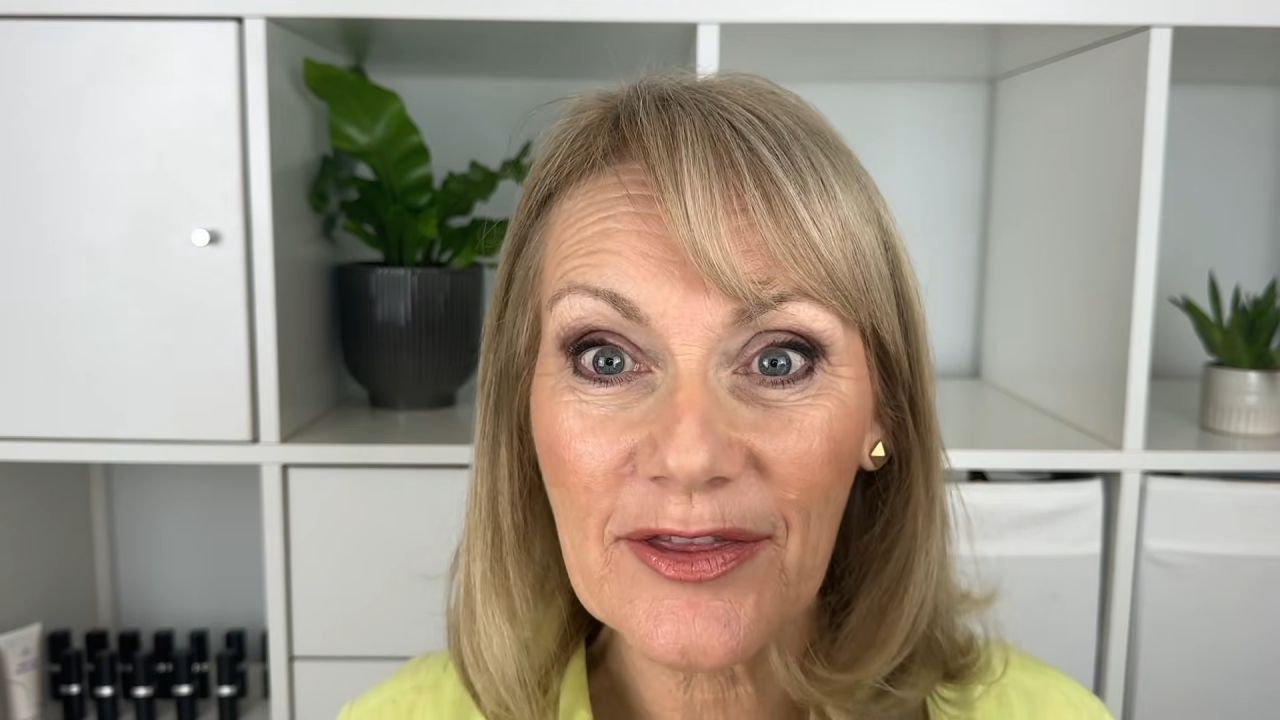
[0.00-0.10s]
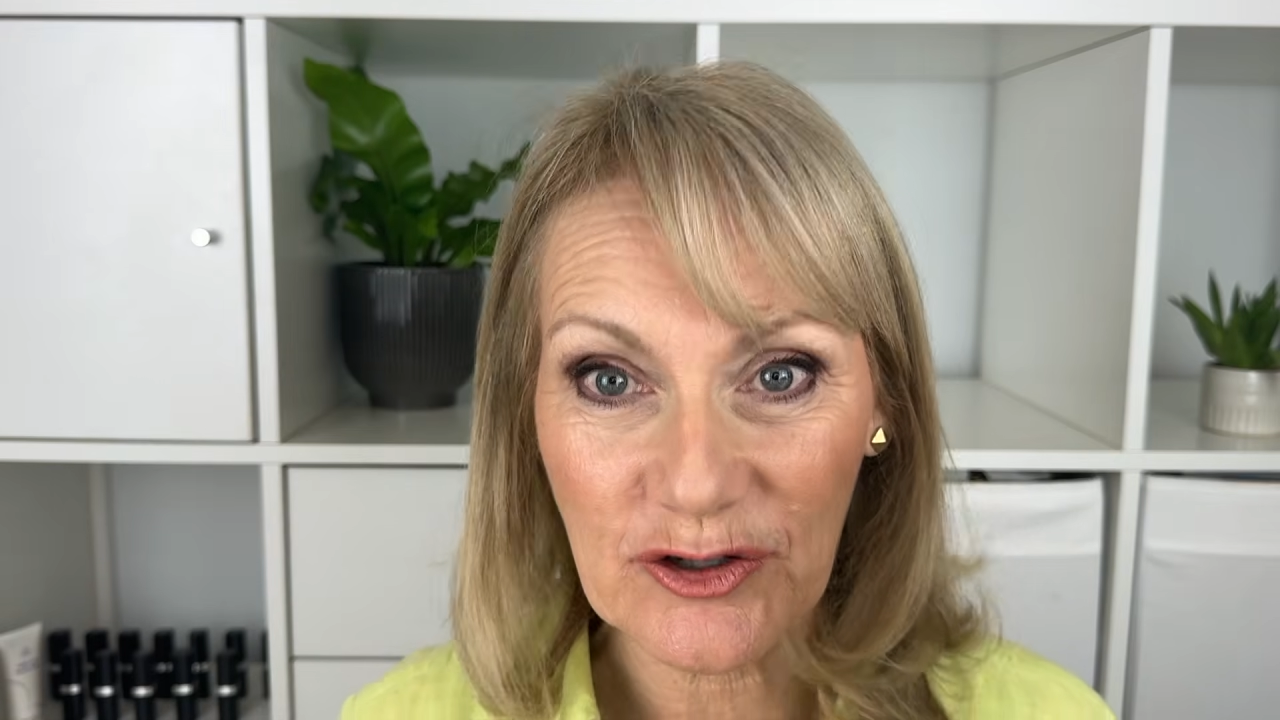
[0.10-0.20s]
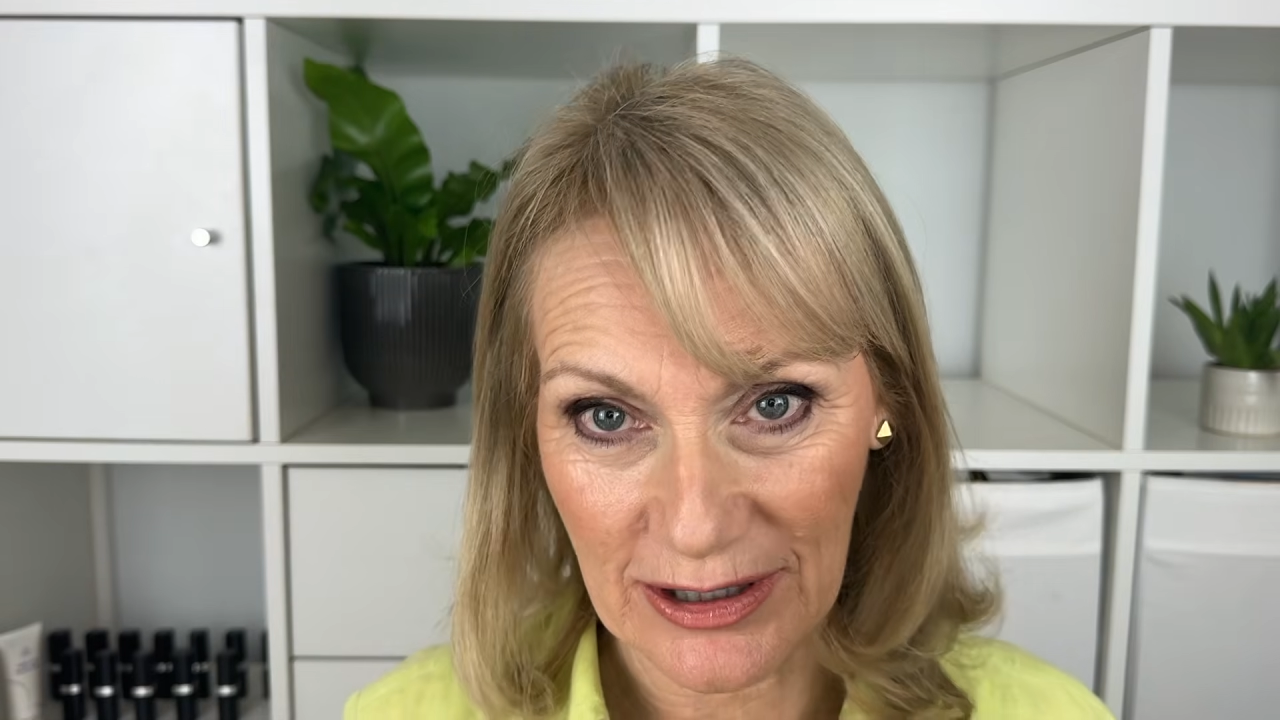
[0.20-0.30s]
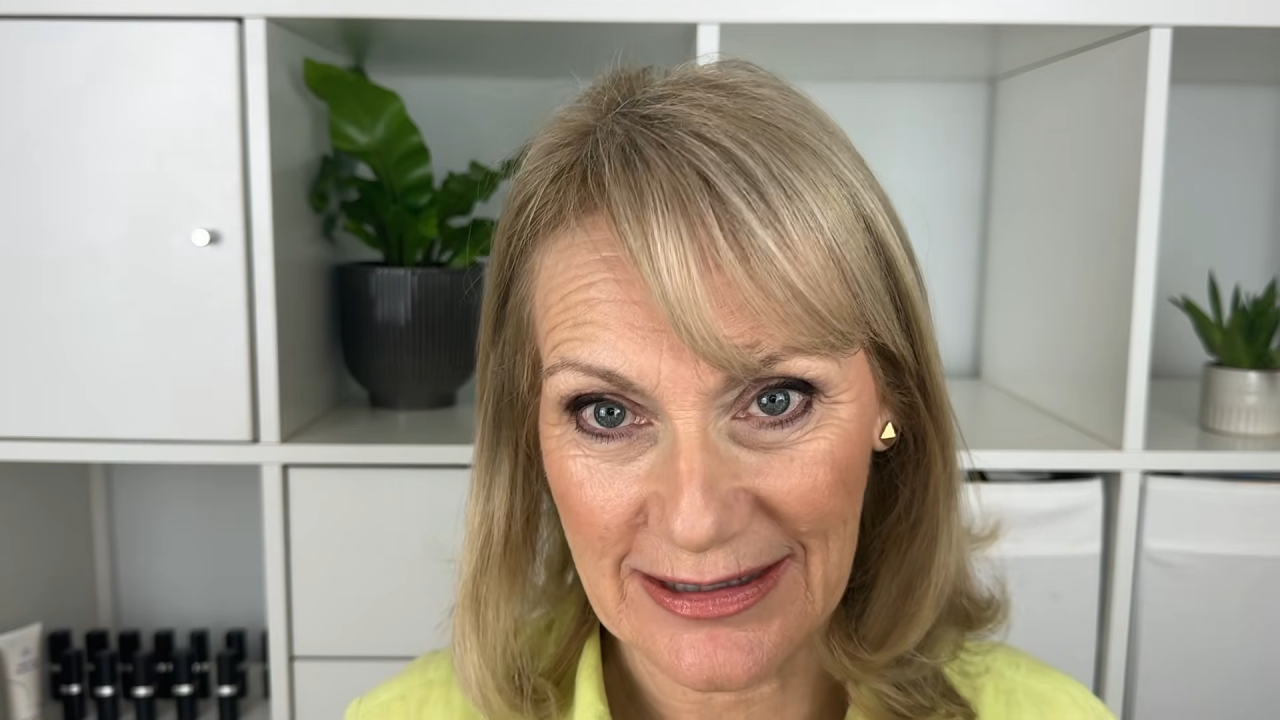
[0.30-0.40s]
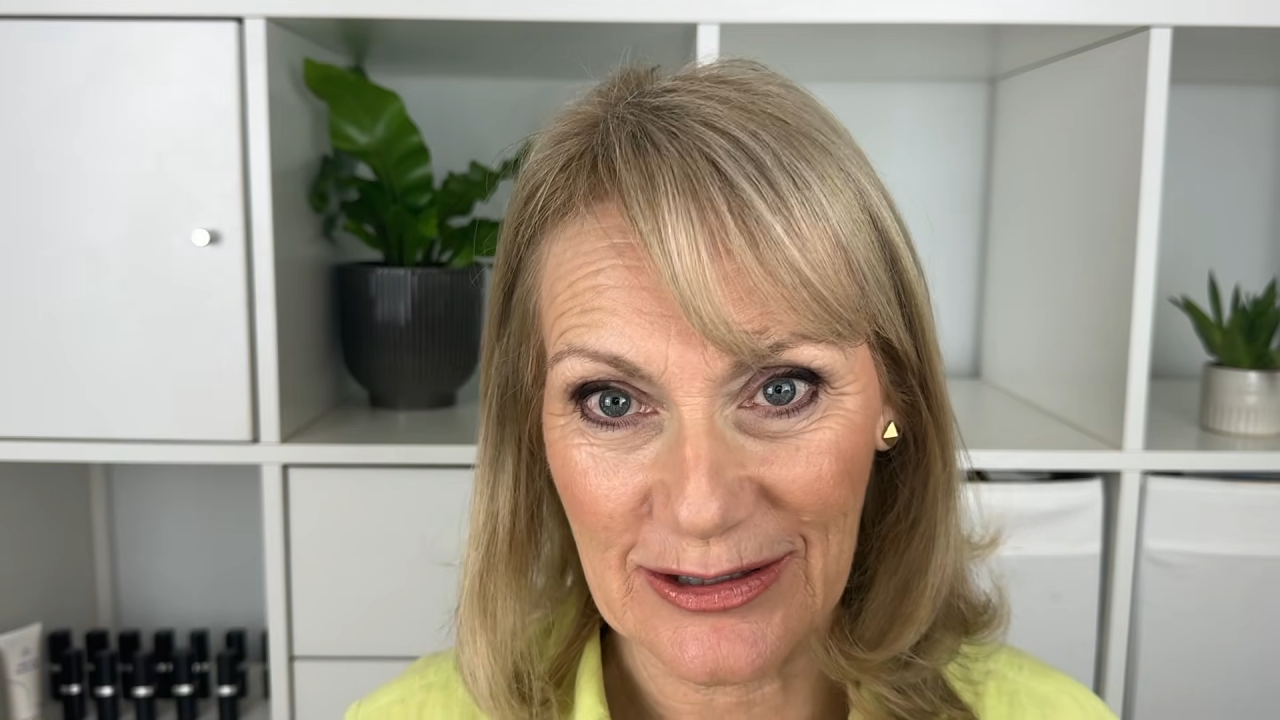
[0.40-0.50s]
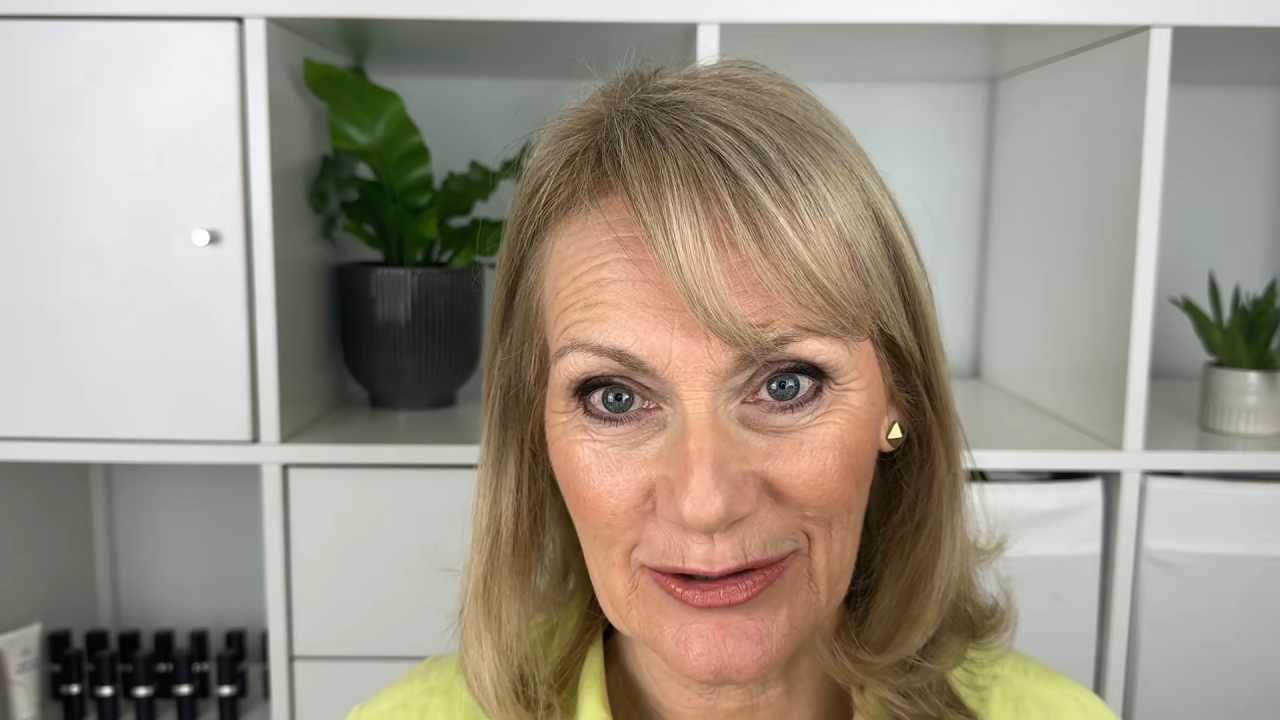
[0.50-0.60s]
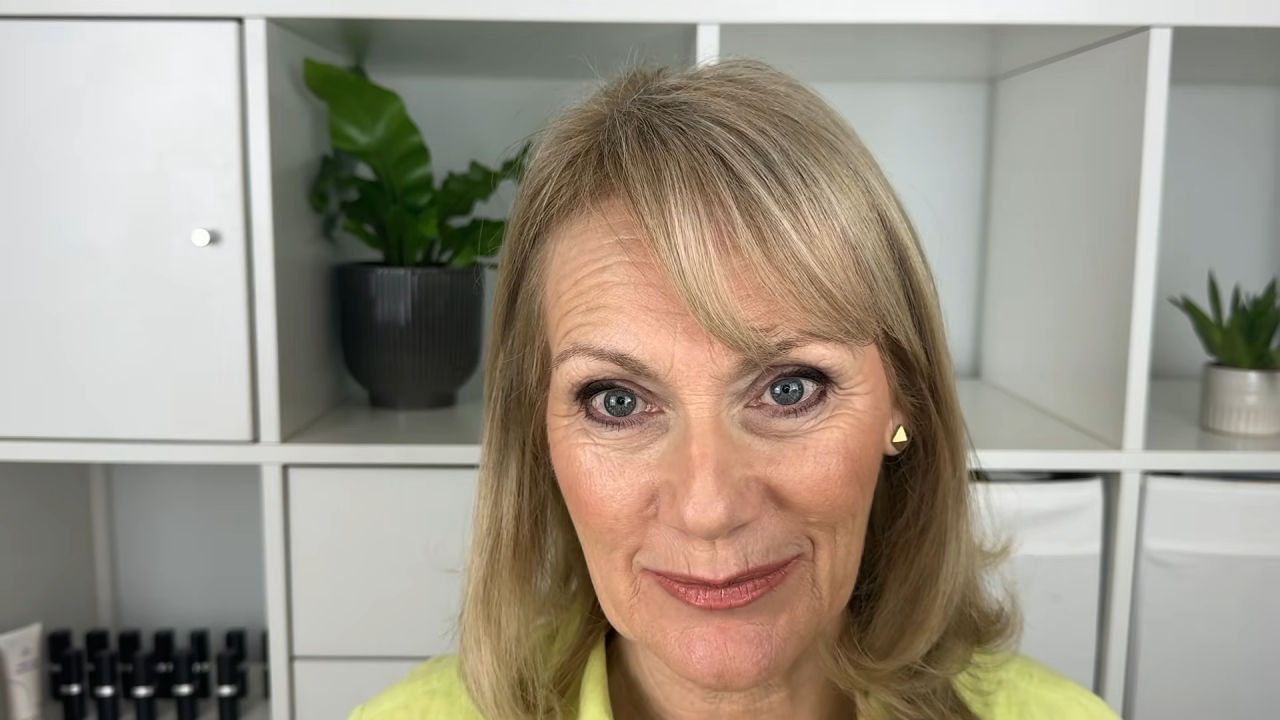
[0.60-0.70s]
translucent